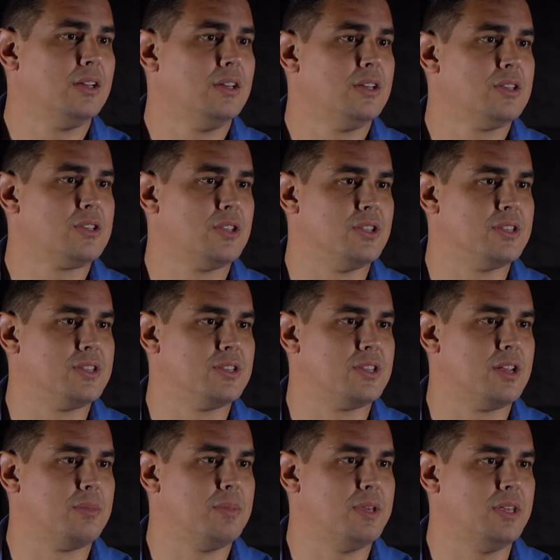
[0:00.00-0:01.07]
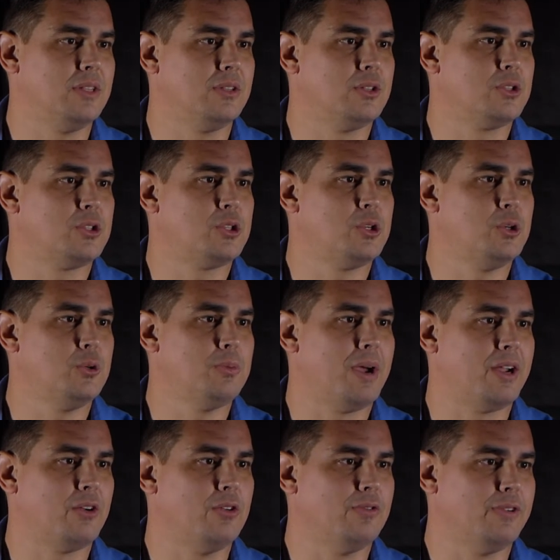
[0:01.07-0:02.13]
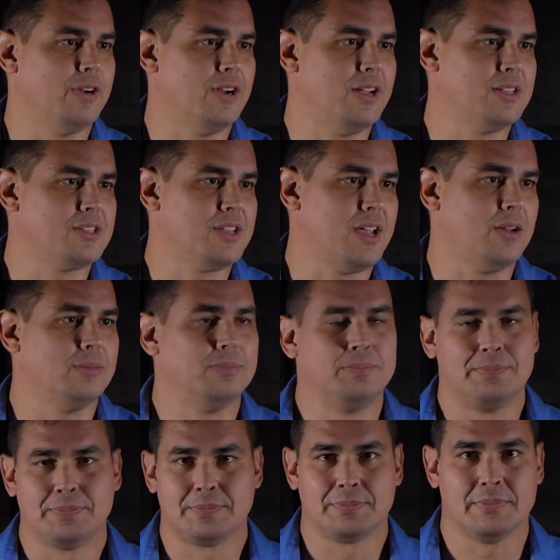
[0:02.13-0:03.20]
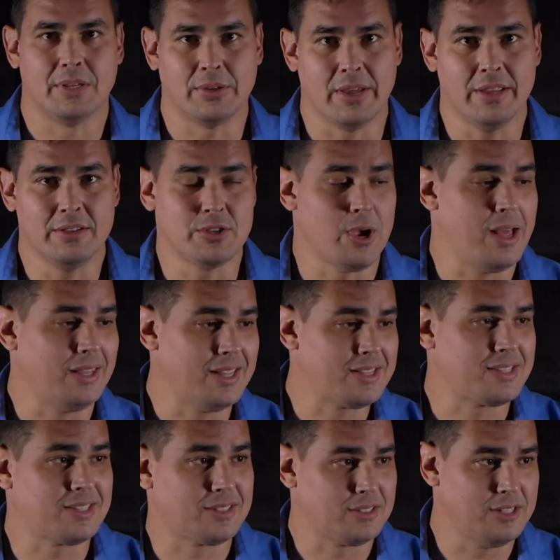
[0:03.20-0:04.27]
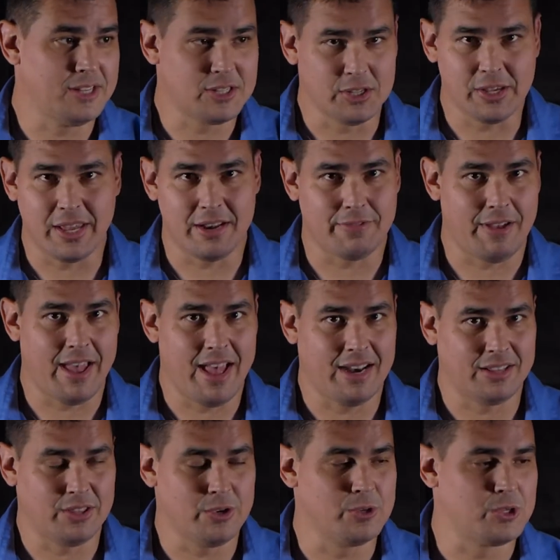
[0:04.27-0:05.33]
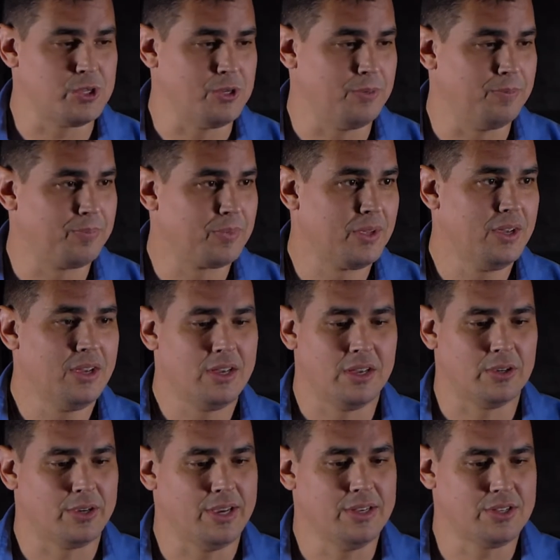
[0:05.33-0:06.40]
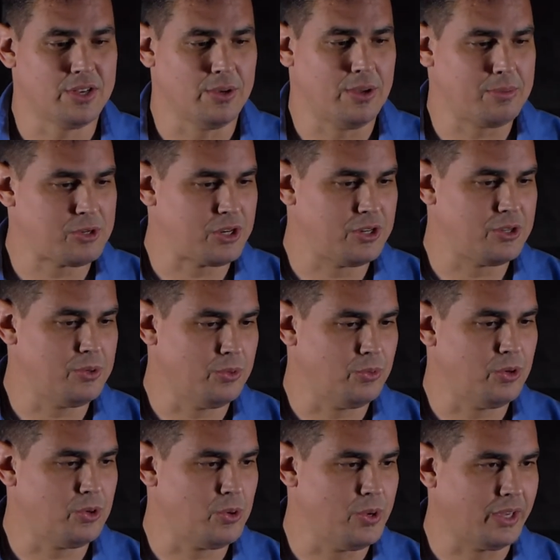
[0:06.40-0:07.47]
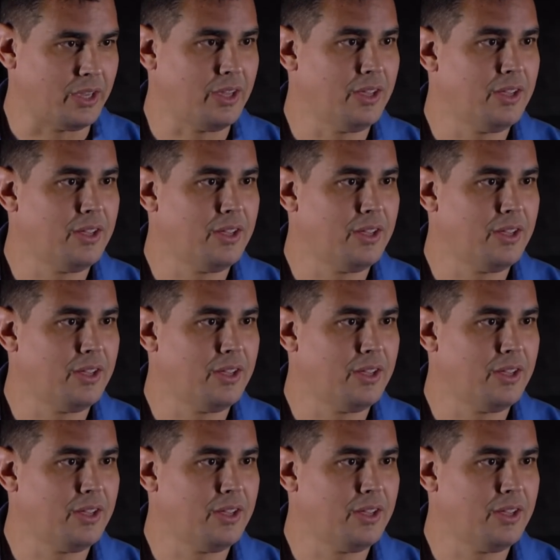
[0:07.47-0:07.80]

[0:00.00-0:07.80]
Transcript: so this is going to be two microfarads now. Okay, so let's let's look at if I added those two. Okay, so I'm just going to do it real quick.